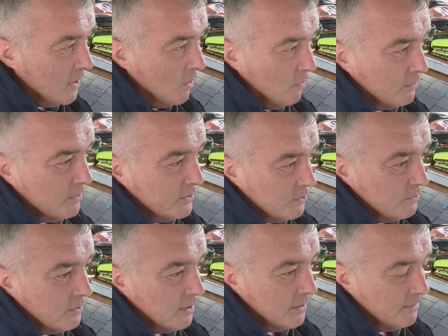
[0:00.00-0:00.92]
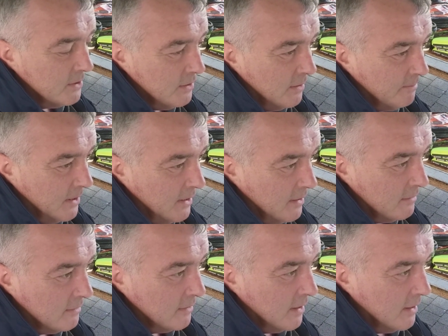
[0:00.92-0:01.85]
Well, we do be
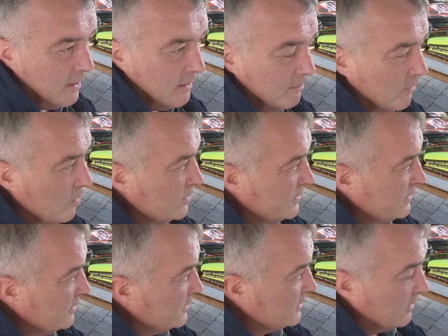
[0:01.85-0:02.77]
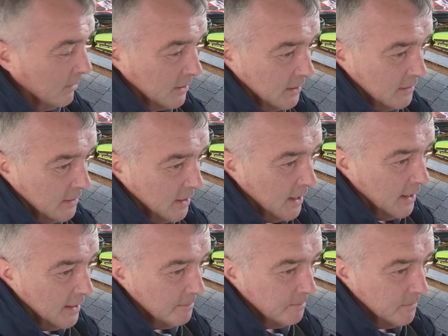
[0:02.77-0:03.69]
here most of the summer,
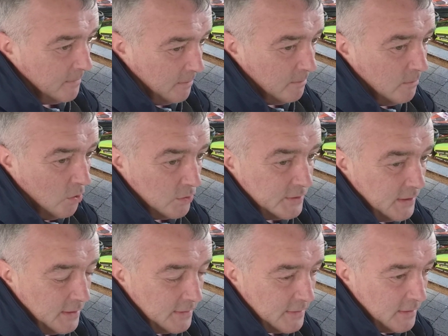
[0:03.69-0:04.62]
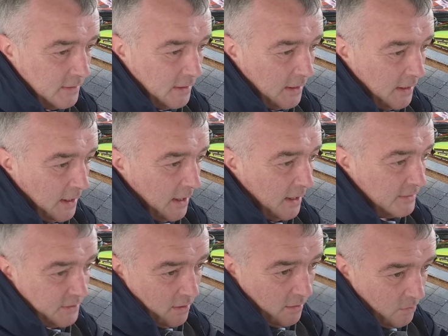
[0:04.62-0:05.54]
most days.
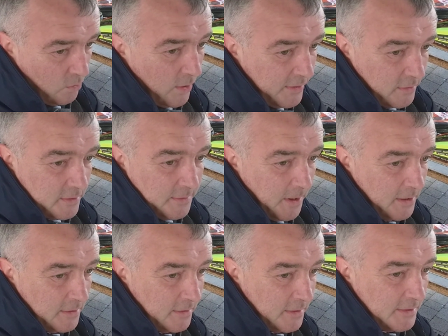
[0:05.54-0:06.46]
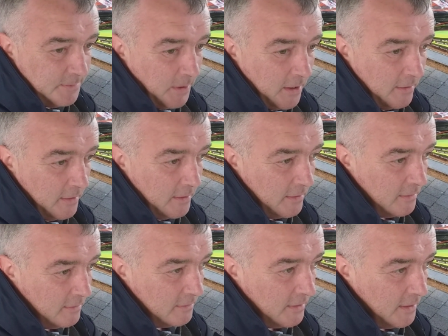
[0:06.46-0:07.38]
It's all weather dependent. This Barry, you
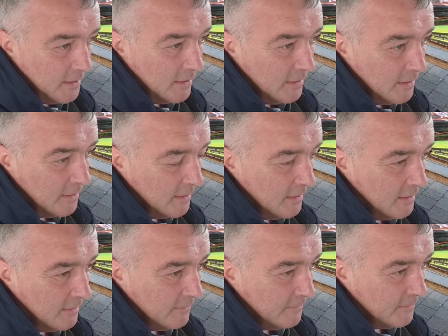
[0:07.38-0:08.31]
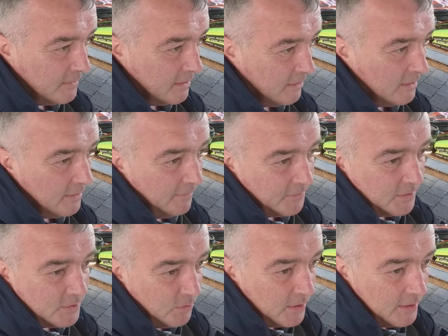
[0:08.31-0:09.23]
know, if
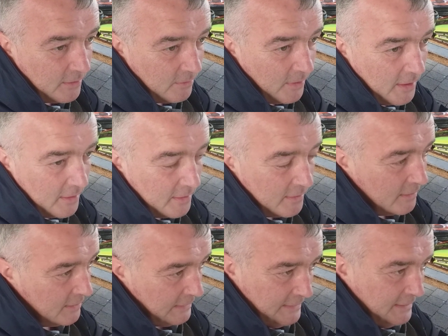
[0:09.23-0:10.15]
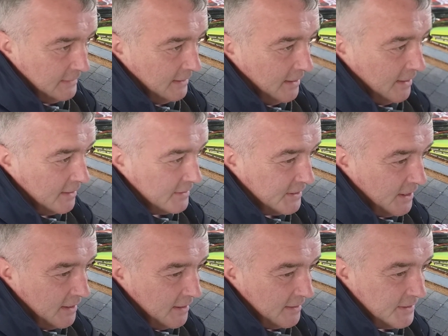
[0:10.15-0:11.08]
there's wind and rain, it's
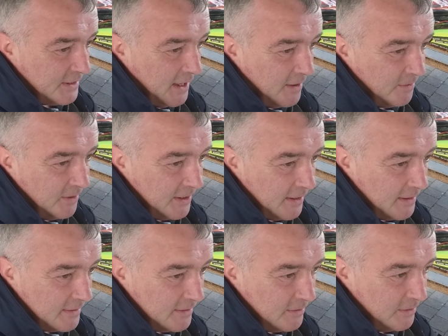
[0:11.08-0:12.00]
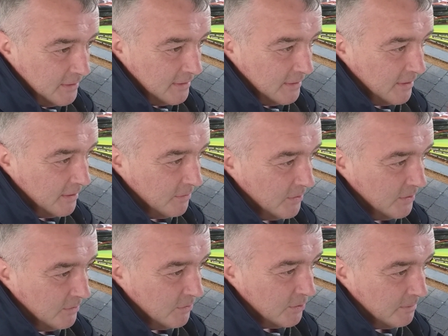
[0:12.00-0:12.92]
a hairy day, so
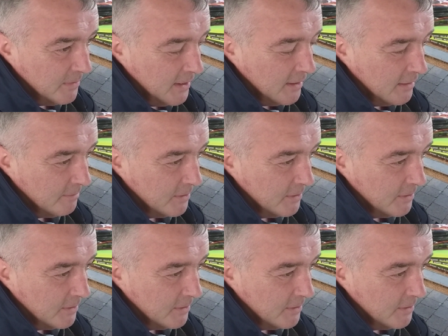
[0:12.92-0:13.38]
we wouldn't be here.